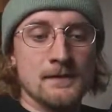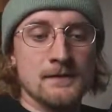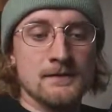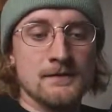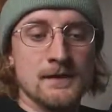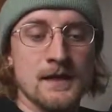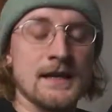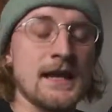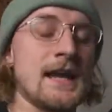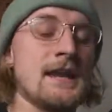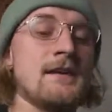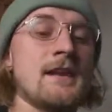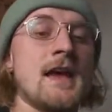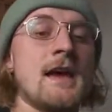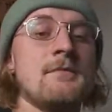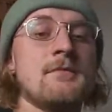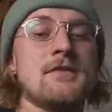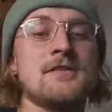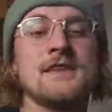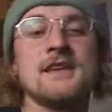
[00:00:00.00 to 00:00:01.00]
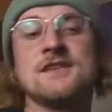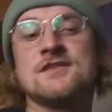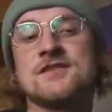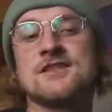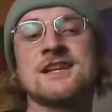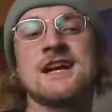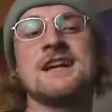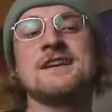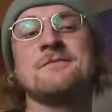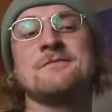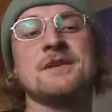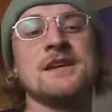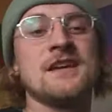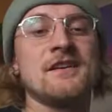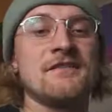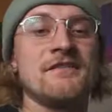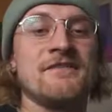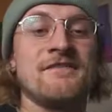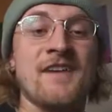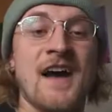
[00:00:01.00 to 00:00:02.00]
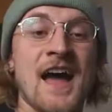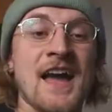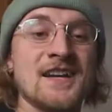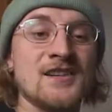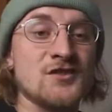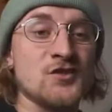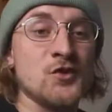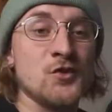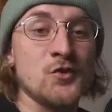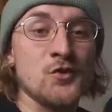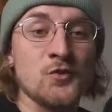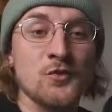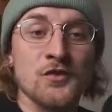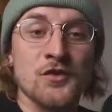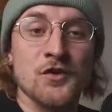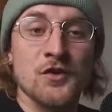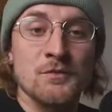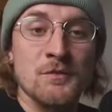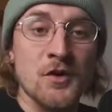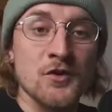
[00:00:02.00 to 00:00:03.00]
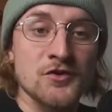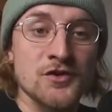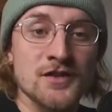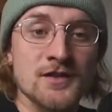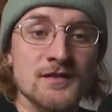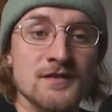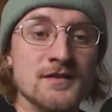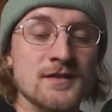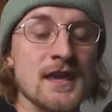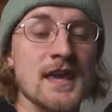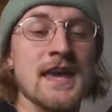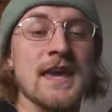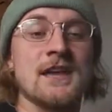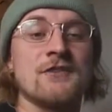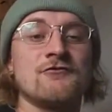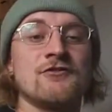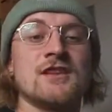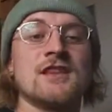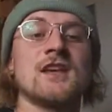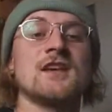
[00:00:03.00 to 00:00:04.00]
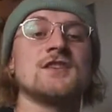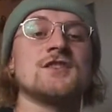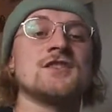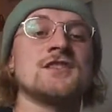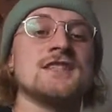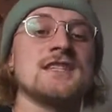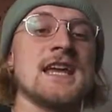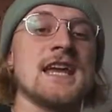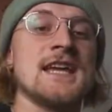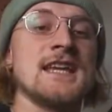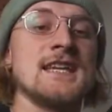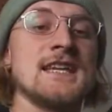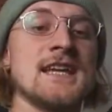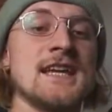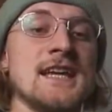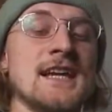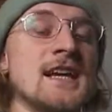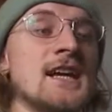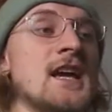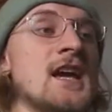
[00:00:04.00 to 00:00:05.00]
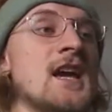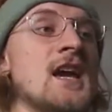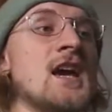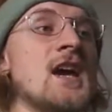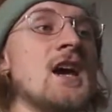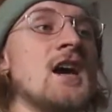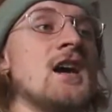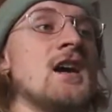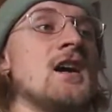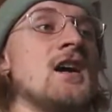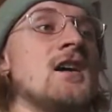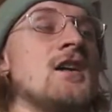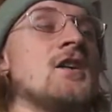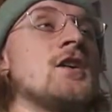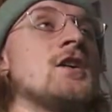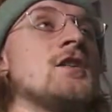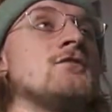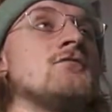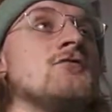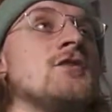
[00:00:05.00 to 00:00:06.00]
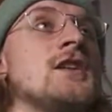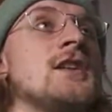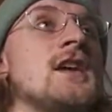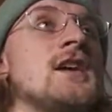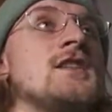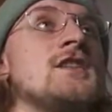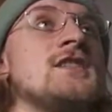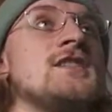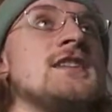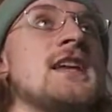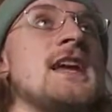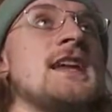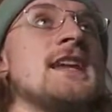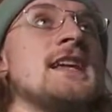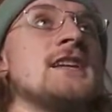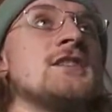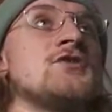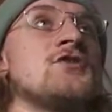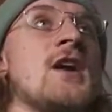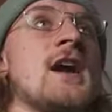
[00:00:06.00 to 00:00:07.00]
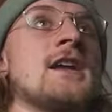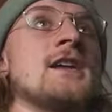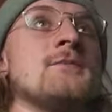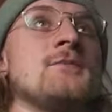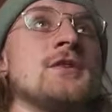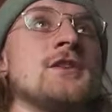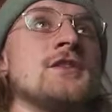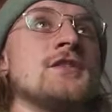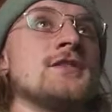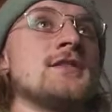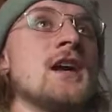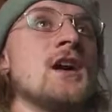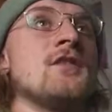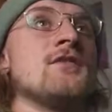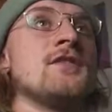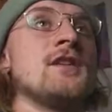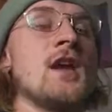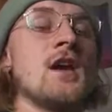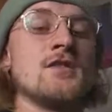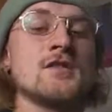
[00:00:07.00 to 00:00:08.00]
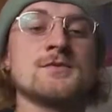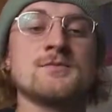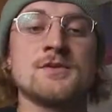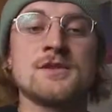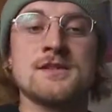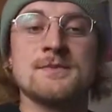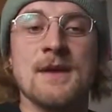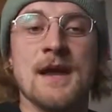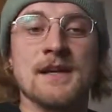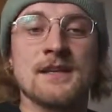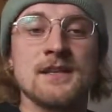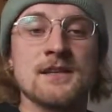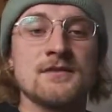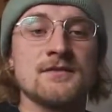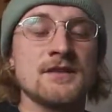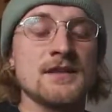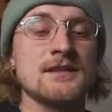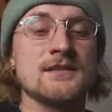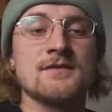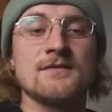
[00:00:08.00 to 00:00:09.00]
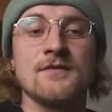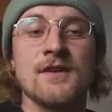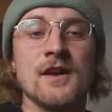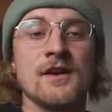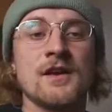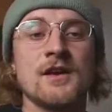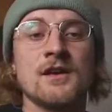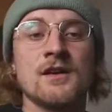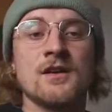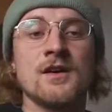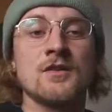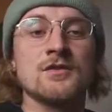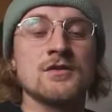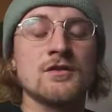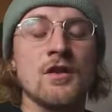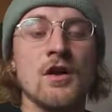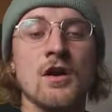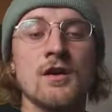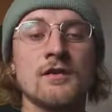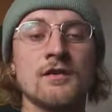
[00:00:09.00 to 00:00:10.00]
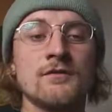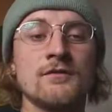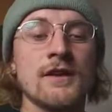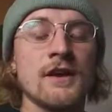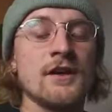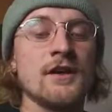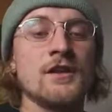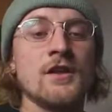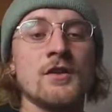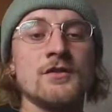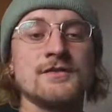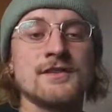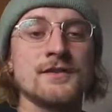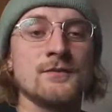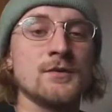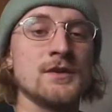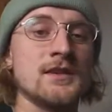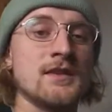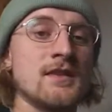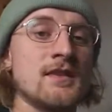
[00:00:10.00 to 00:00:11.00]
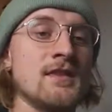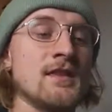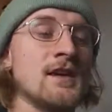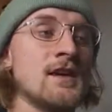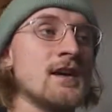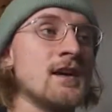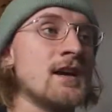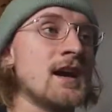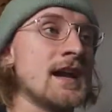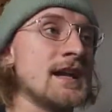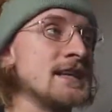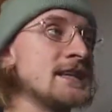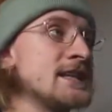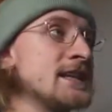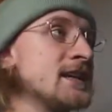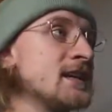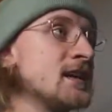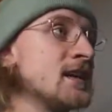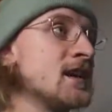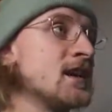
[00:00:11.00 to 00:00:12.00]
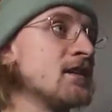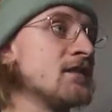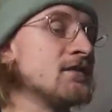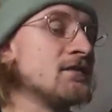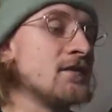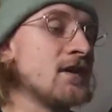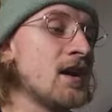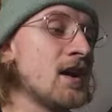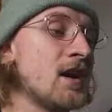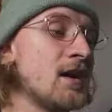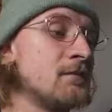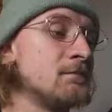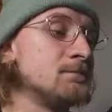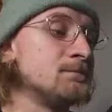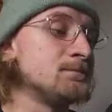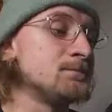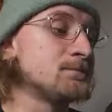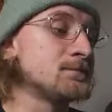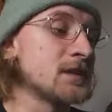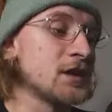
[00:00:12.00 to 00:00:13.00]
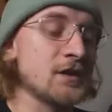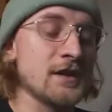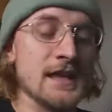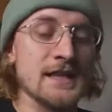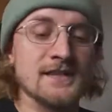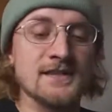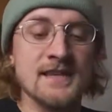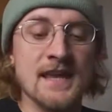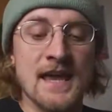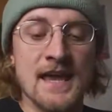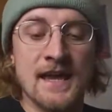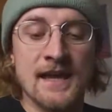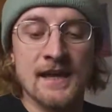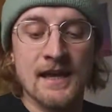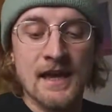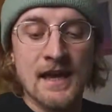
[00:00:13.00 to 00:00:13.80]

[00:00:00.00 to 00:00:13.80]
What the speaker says: again, empathy is just kind of being fine-tuned with your emotions and really understanding, or really understanding and trying to put yourself in others' perspectives. It's very, goes along very closely with the idea of, or that saying,